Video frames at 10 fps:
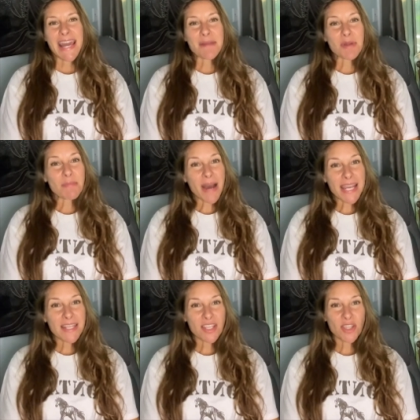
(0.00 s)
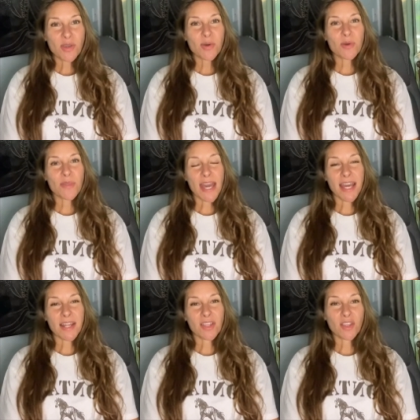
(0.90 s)
And I'm reminding you
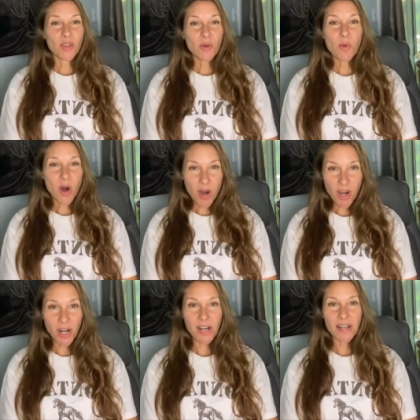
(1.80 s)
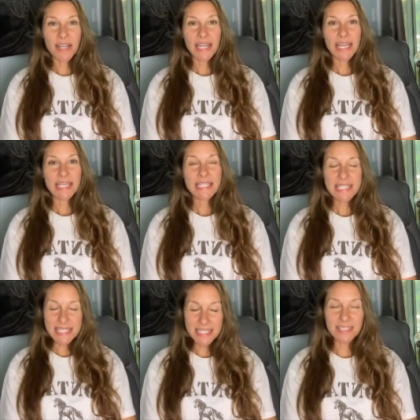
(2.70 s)
that you are
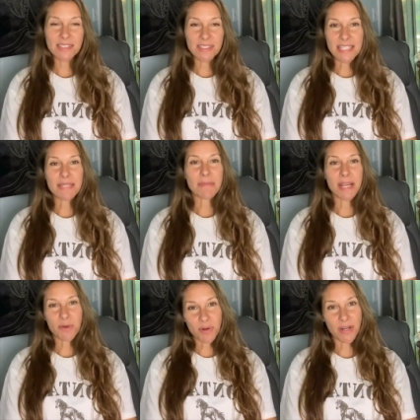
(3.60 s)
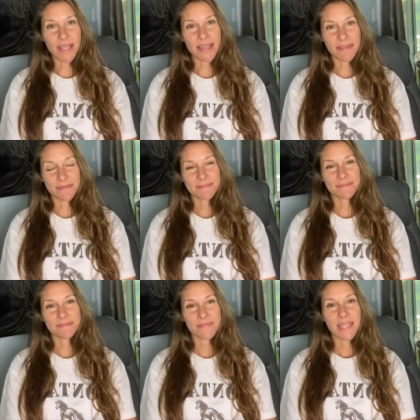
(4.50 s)
still in the minority.
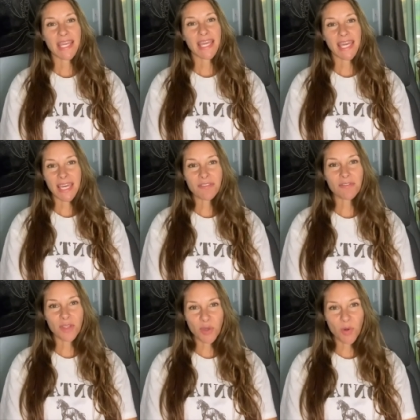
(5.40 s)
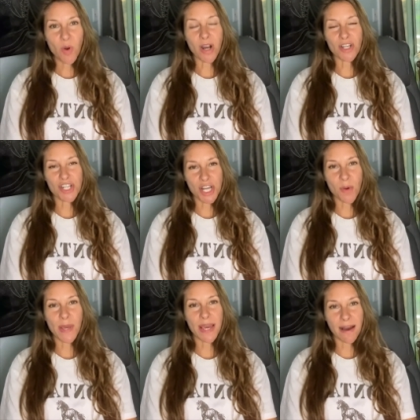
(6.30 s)
If you are
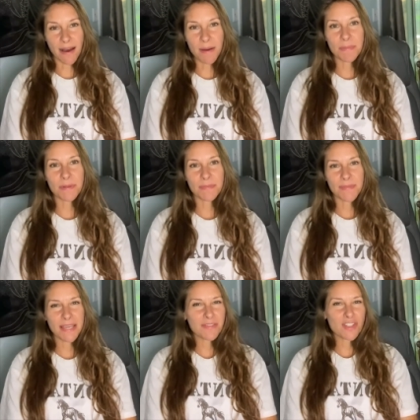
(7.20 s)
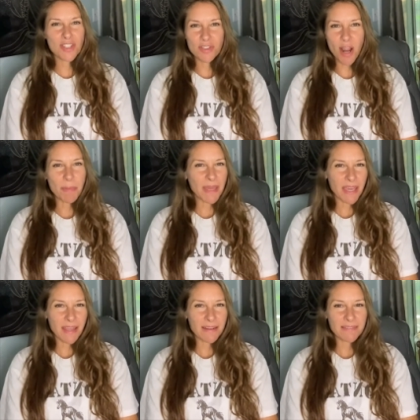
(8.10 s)
showing up, even just dropping
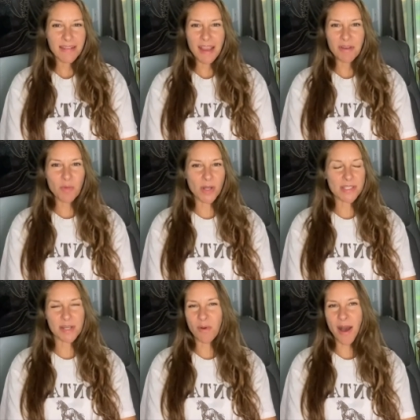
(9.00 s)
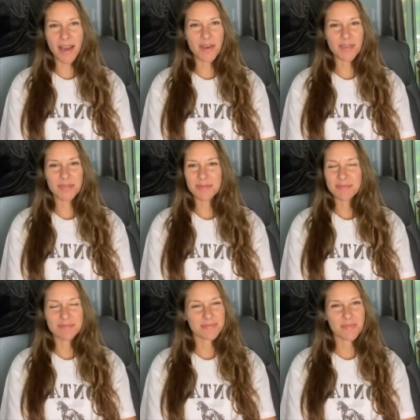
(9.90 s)
in every once in a while,
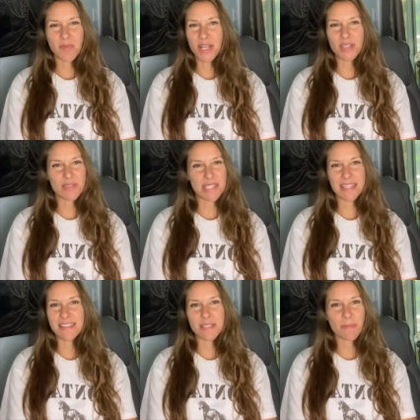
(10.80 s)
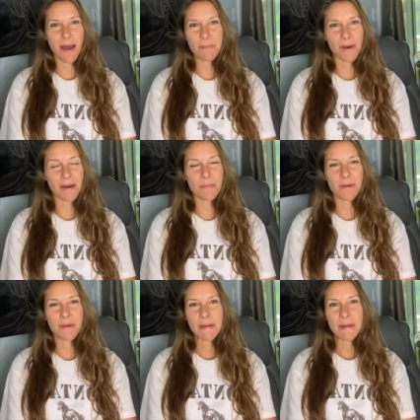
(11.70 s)
when you see this pop up,